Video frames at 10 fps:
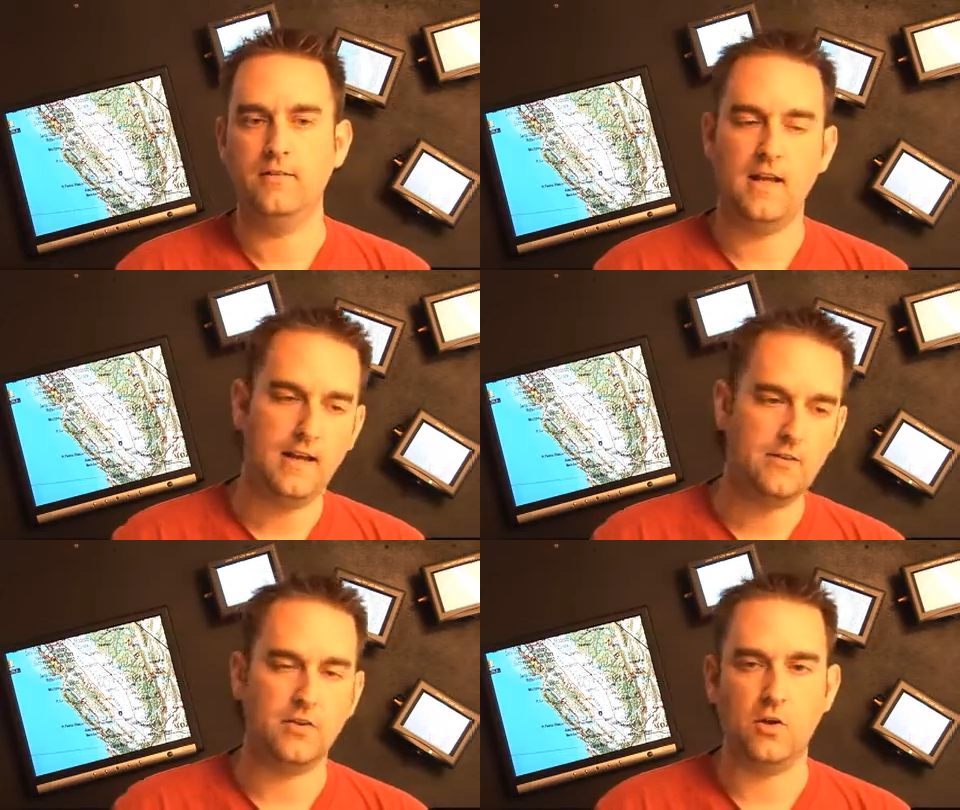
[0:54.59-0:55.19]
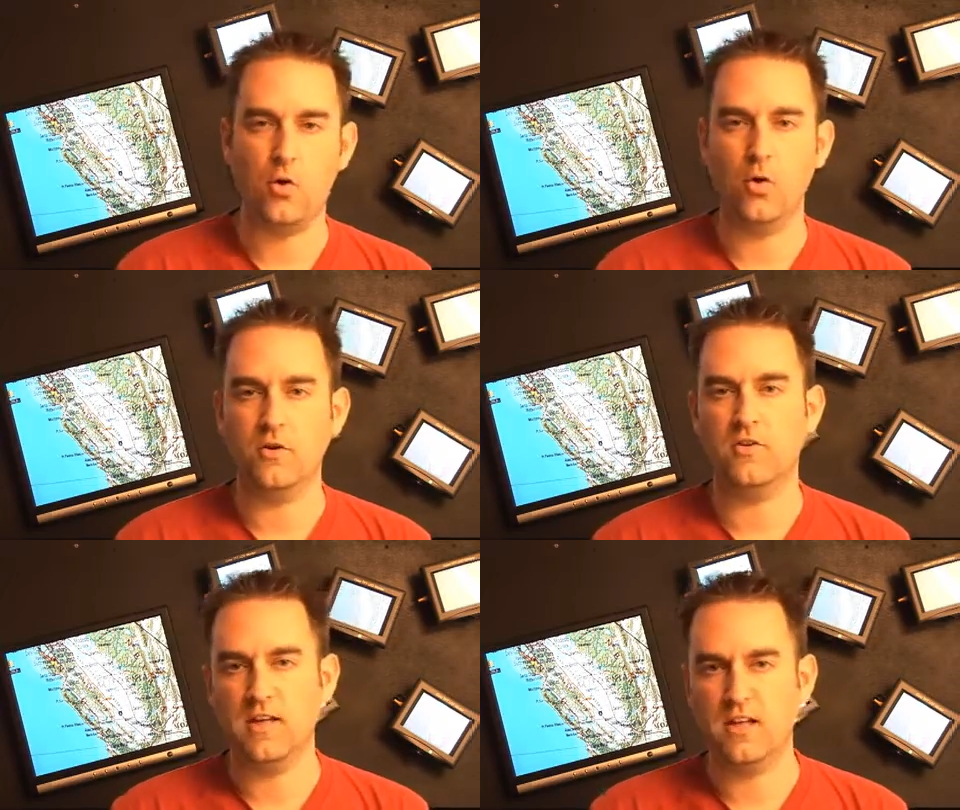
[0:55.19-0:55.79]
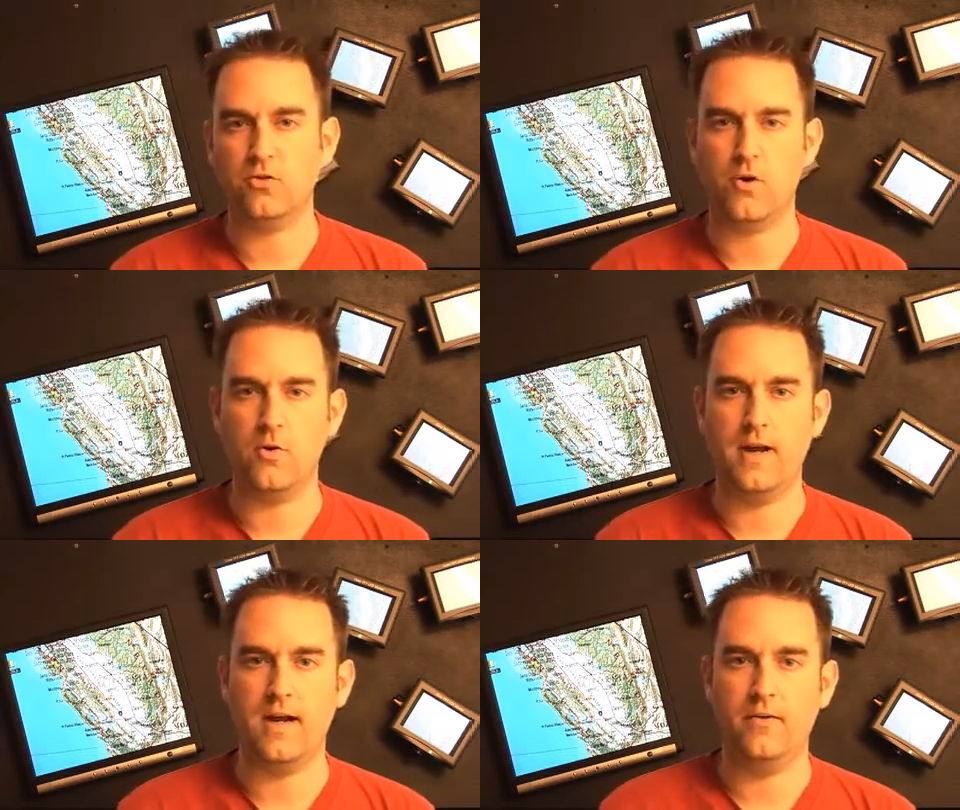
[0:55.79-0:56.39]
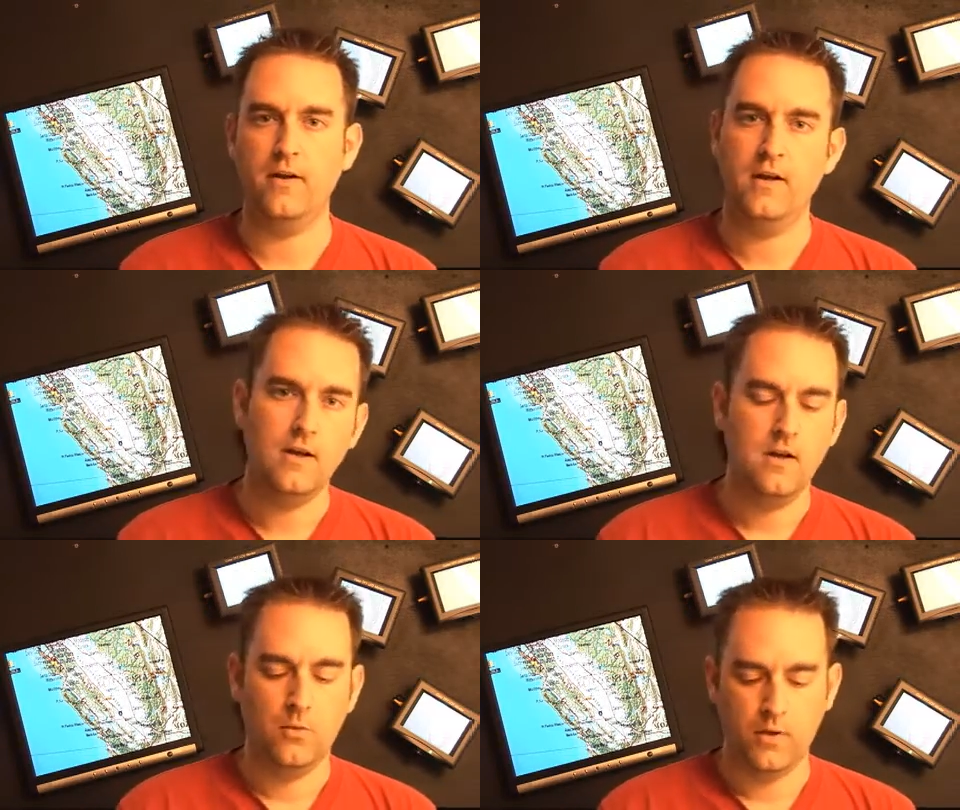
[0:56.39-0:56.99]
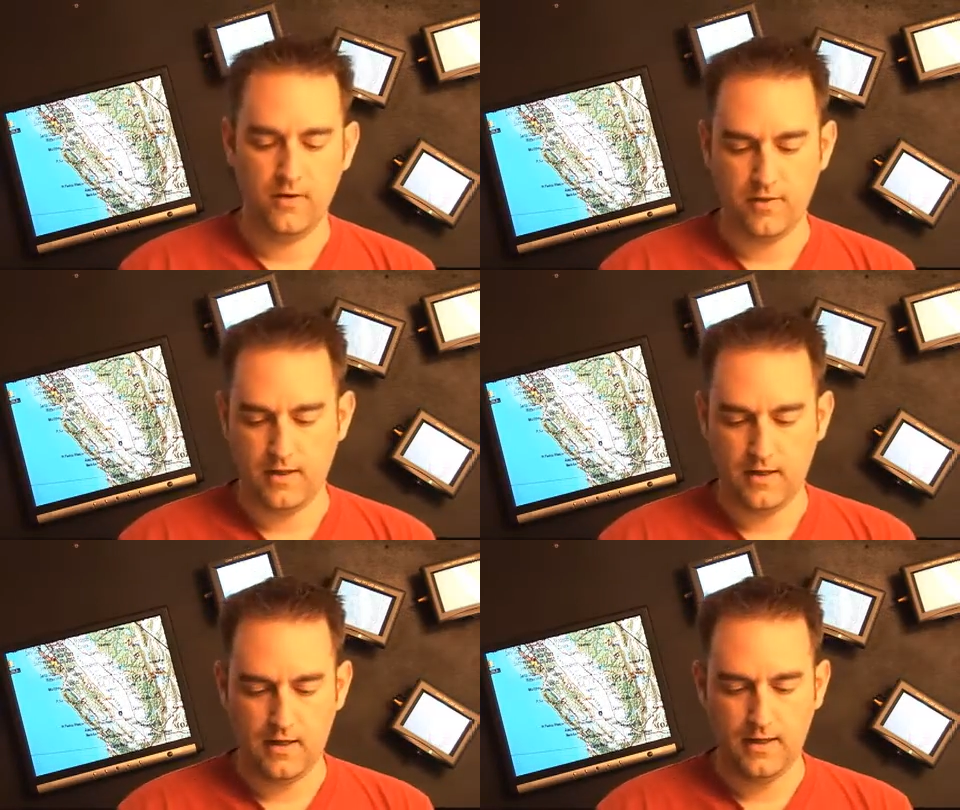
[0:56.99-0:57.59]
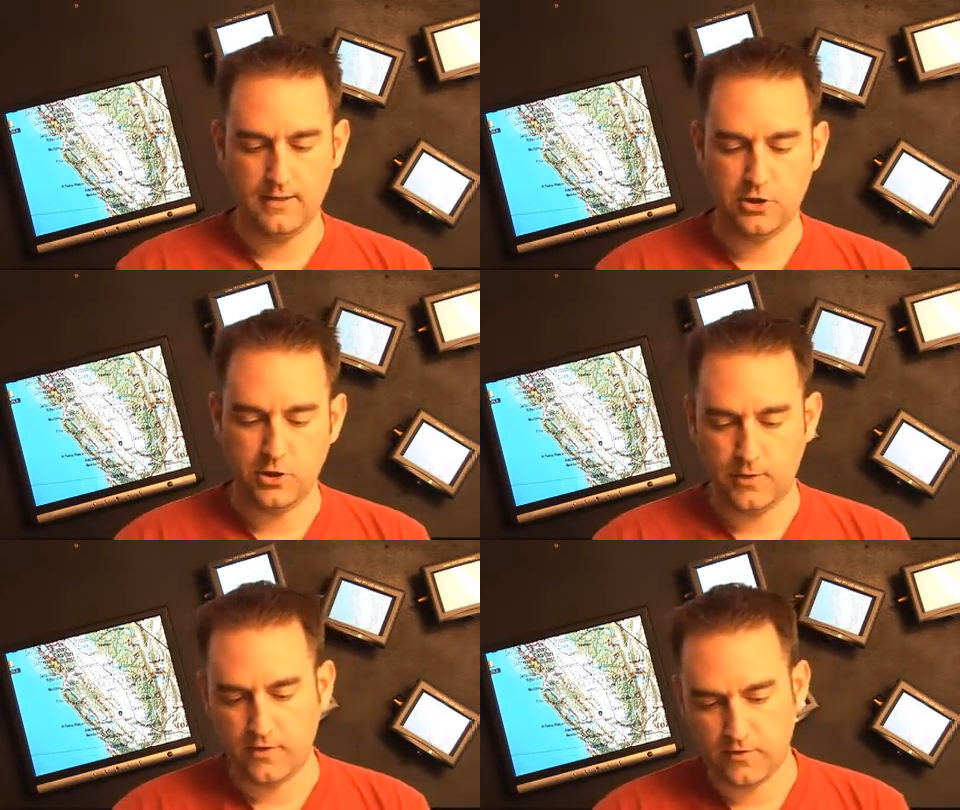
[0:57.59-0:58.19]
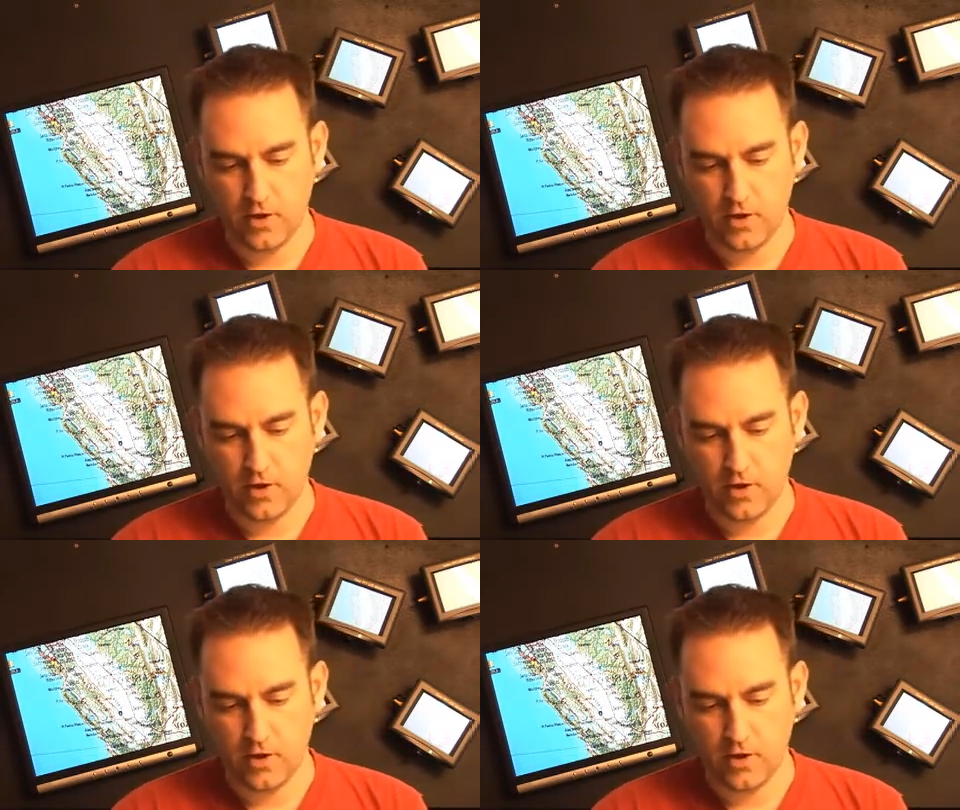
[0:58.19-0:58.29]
take it to the courts, get it thrown out, whatever the uh, issue is.